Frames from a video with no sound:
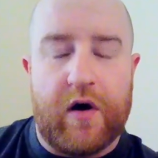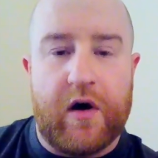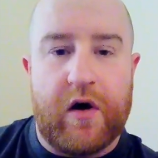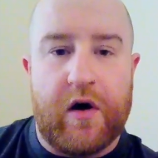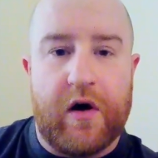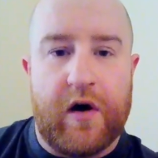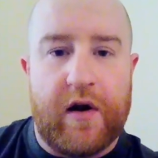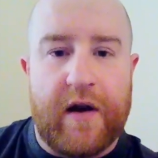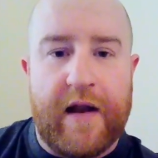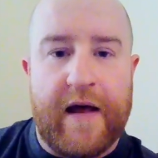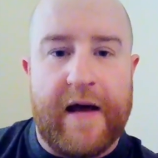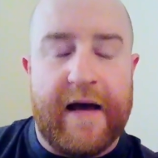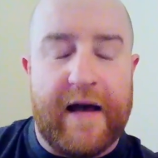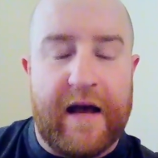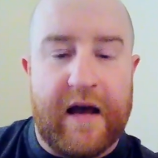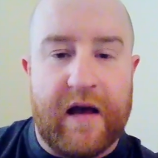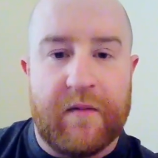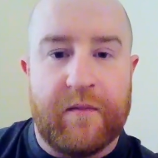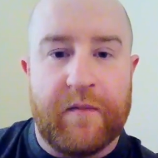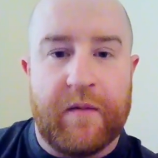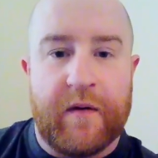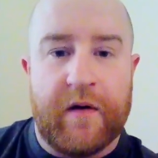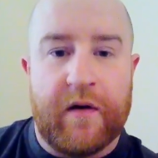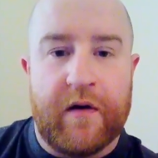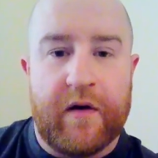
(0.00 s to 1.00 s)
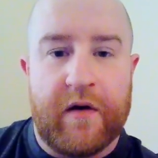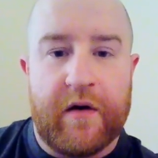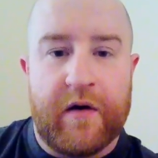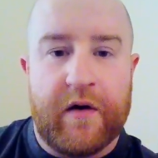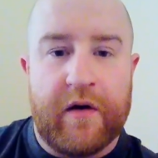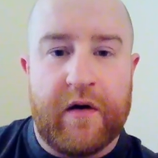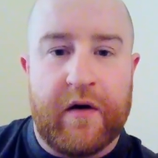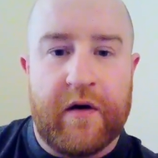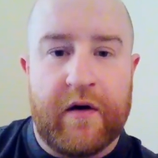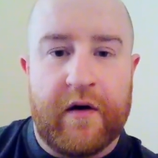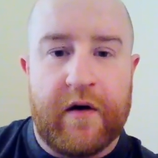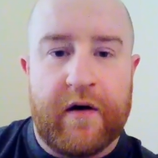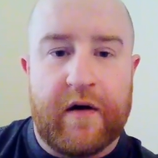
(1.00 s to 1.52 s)
her name,
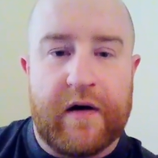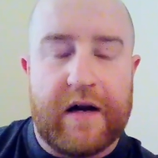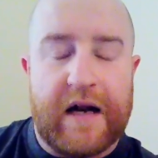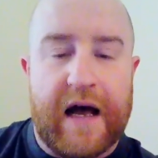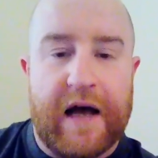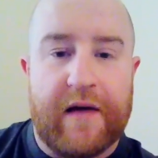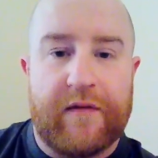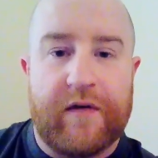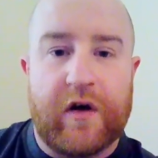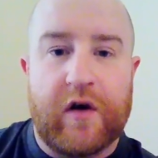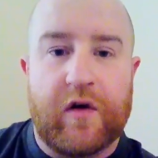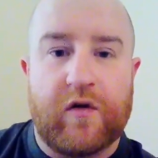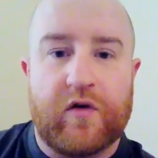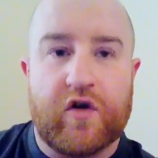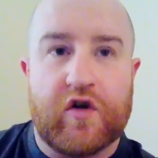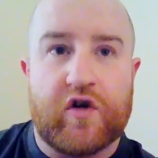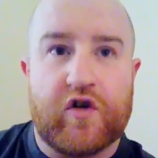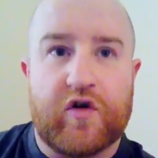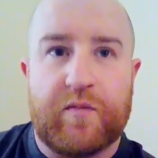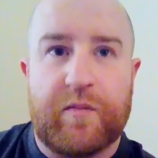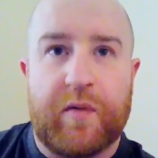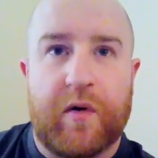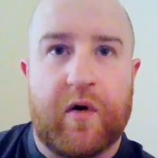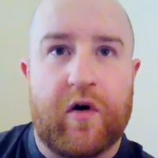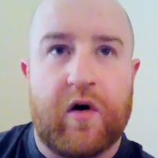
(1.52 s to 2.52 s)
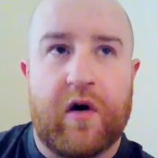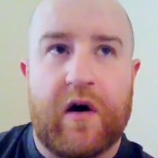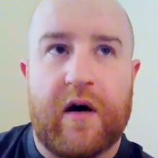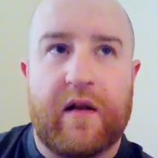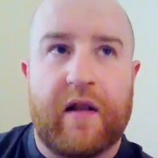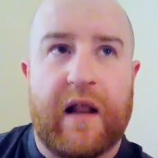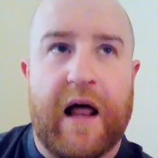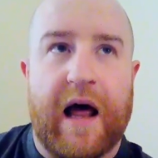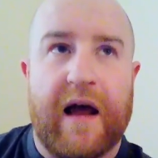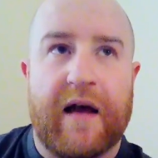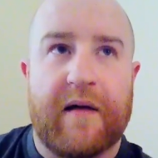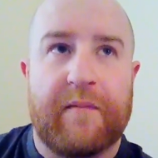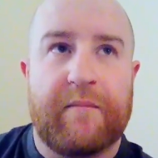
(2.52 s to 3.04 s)
like, if you just put,
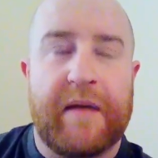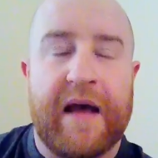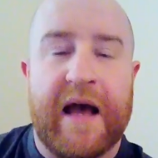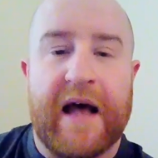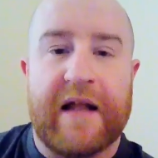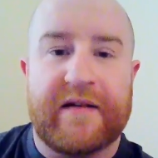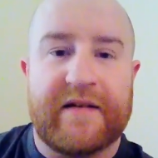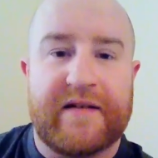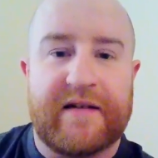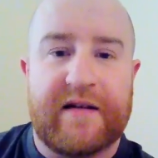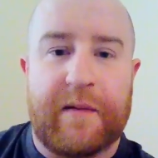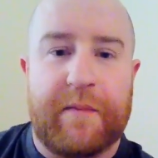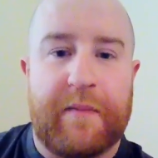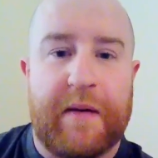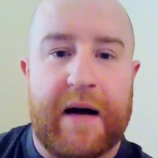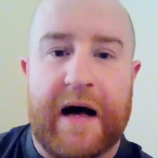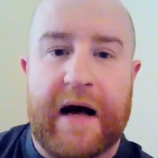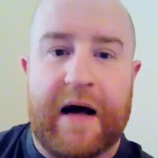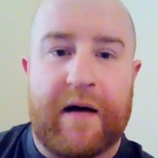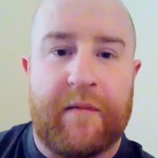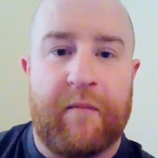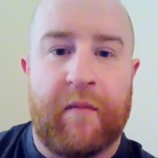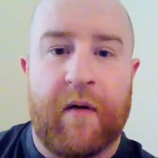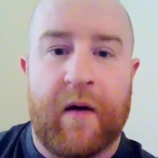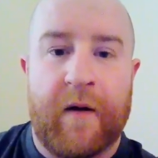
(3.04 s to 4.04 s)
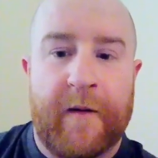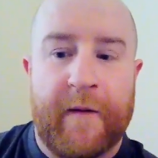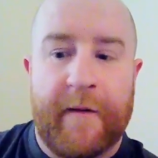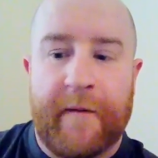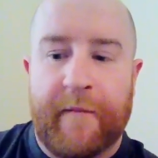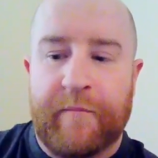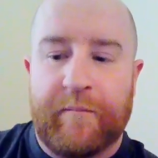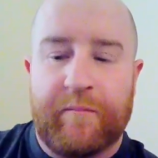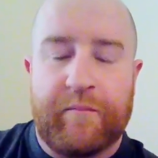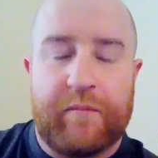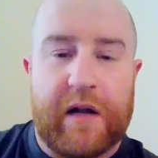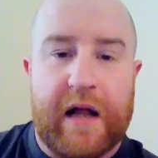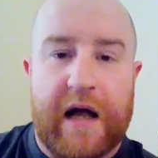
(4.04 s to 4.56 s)
like, me auntie Pam,
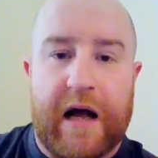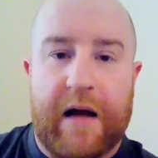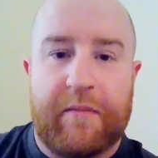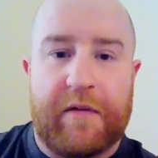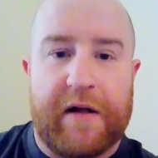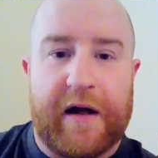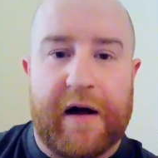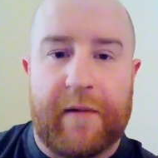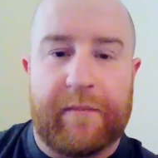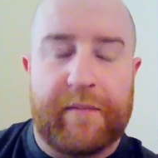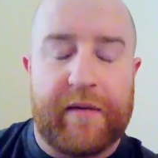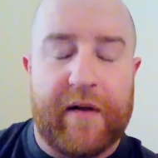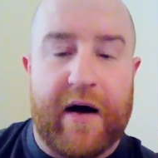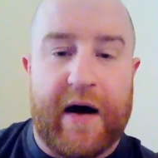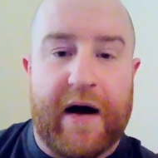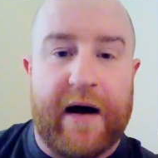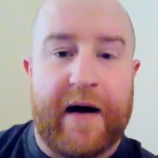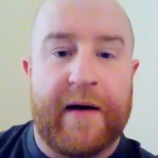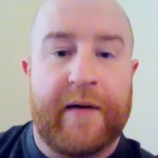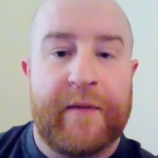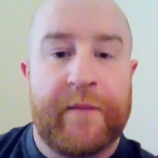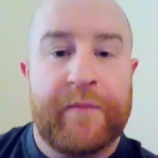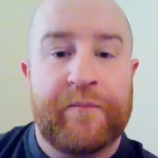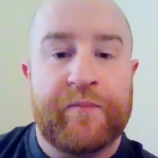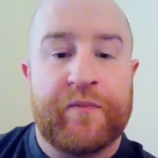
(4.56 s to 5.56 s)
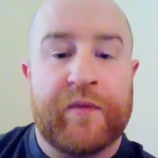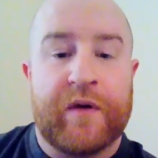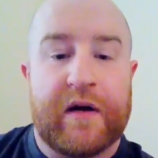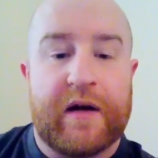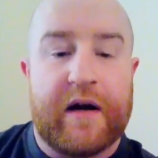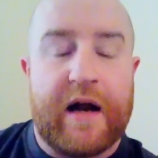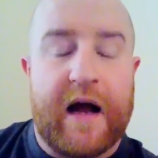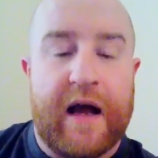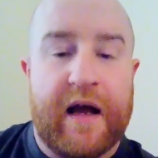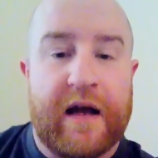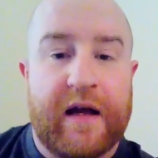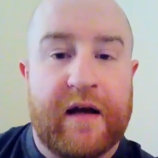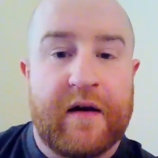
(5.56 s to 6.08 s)
blah, blah, blah,
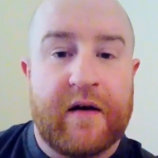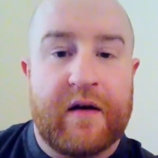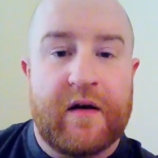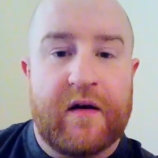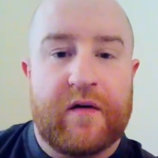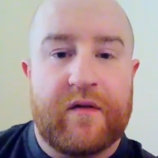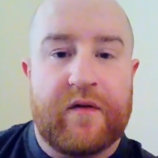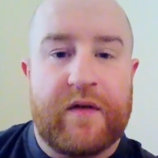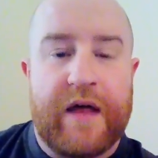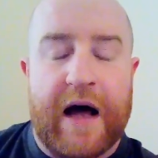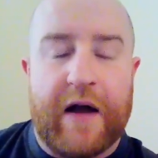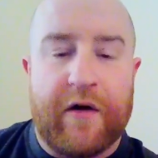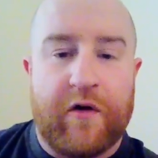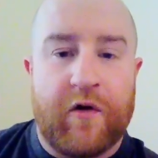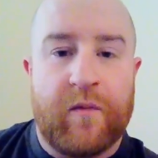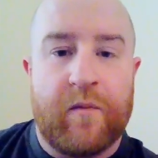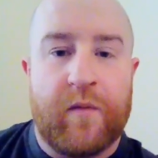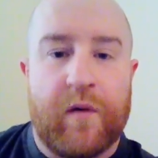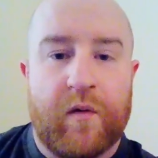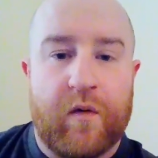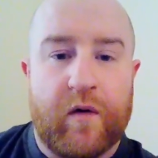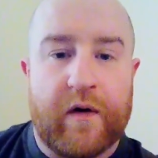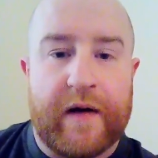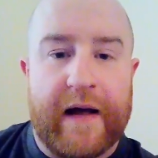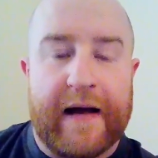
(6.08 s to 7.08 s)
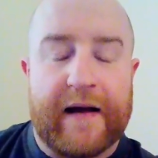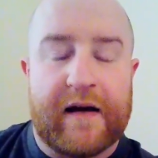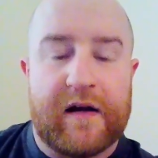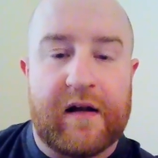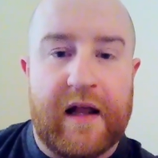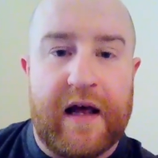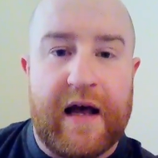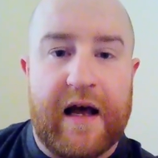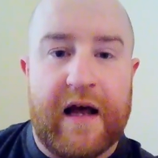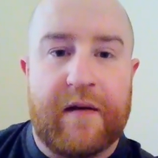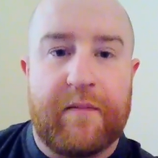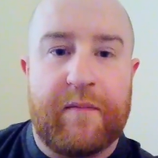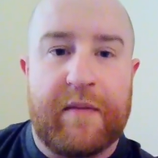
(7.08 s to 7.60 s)
right, that number will get
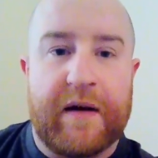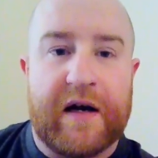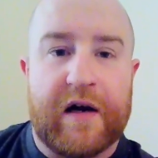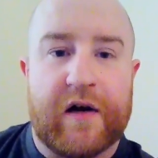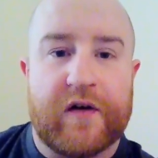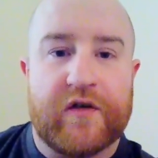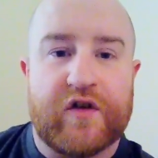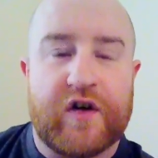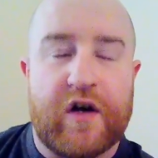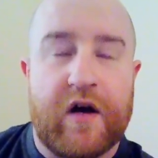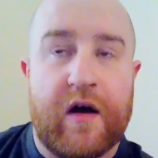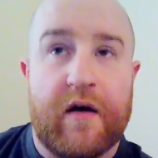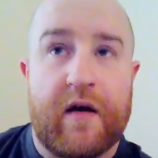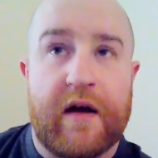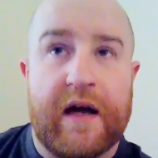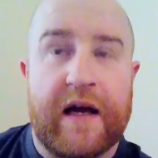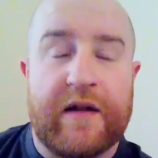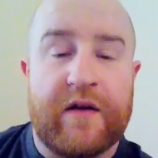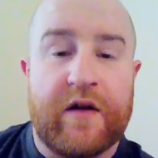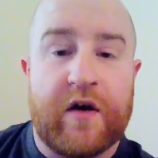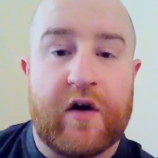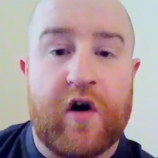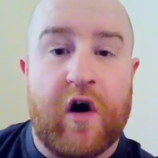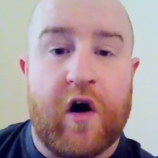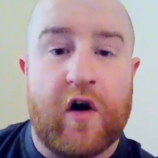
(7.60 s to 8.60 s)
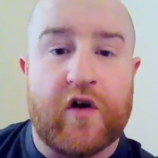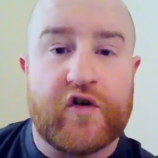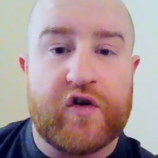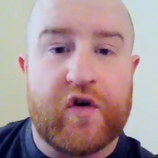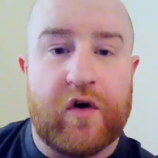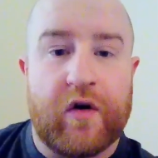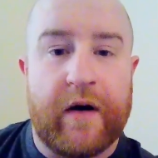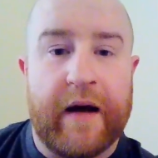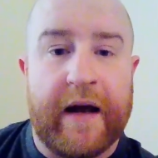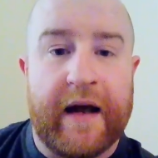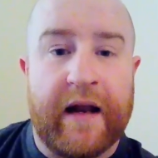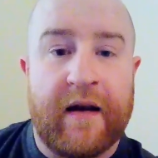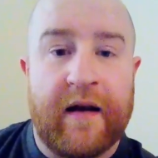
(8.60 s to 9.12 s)
cleared, because in the cost
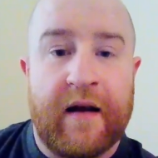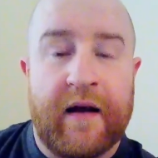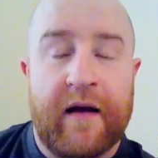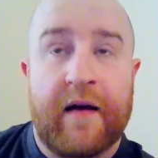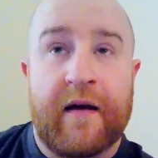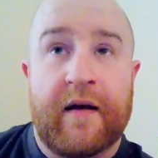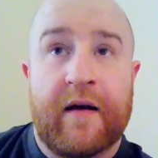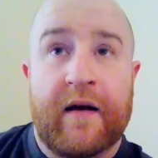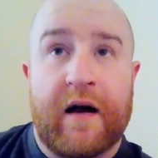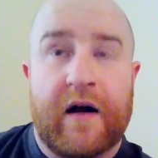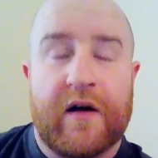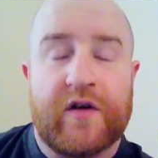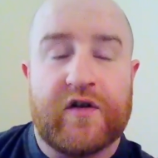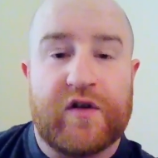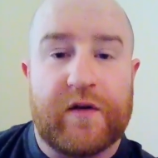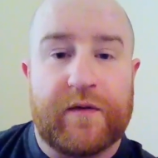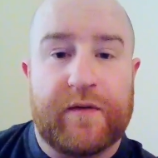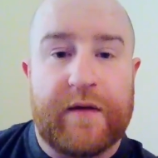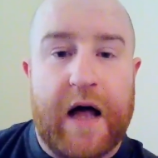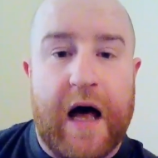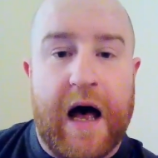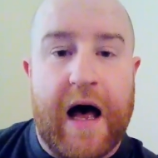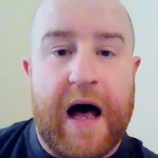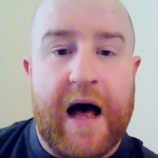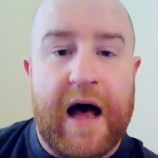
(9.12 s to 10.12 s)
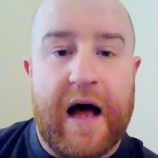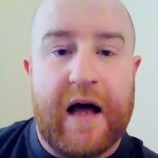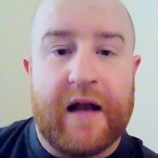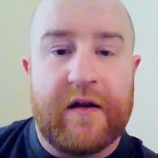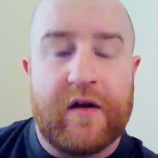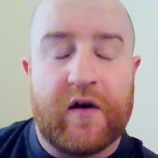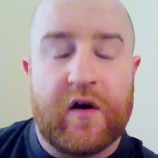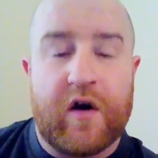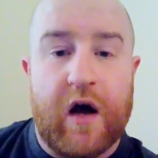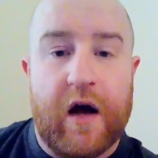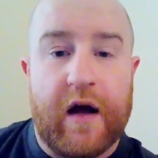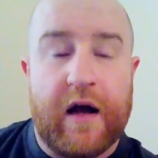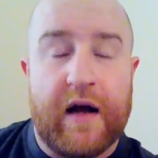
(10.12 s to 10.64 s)
cutting and stuff like that, and
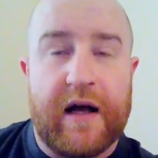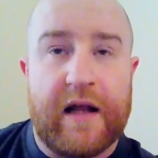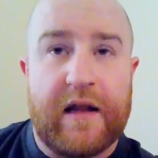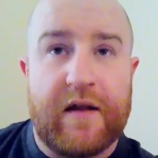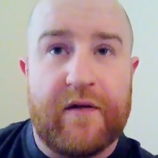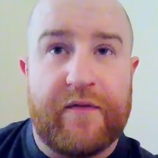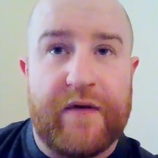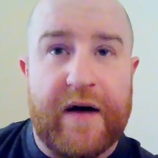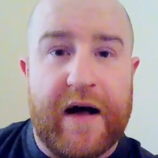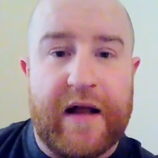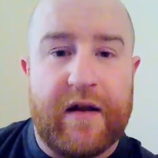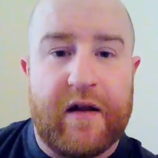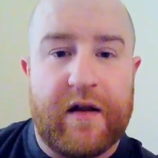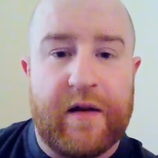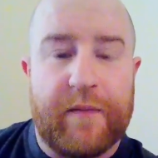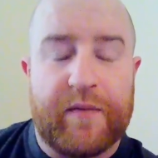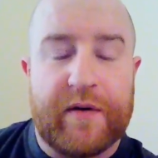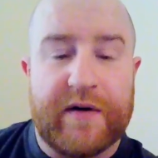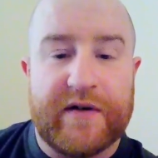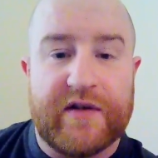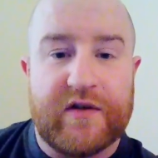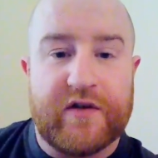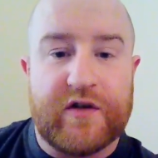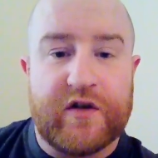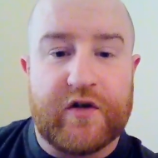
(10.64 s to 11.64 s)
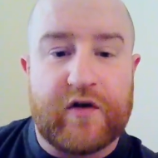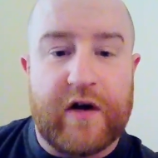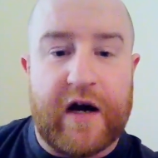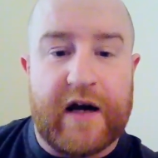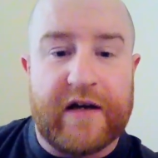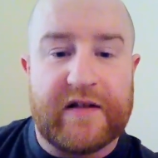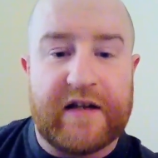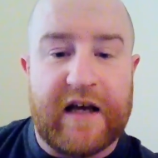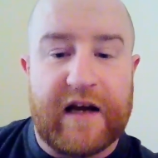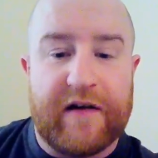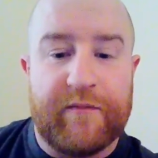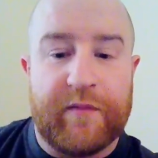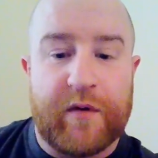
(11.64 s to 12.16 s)
in the fact that the prisons are trying to
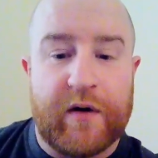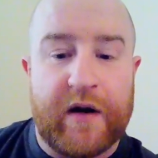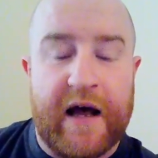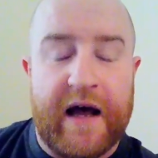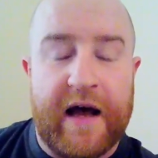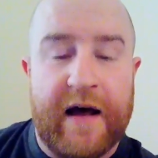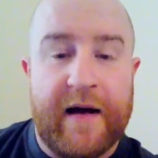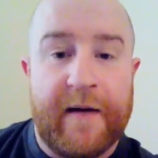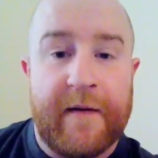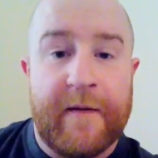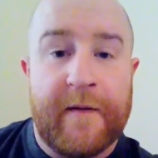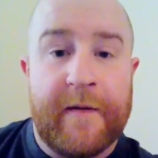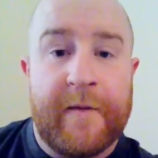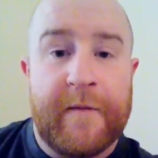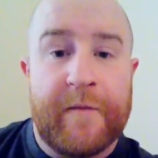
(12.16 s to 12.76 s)
save money,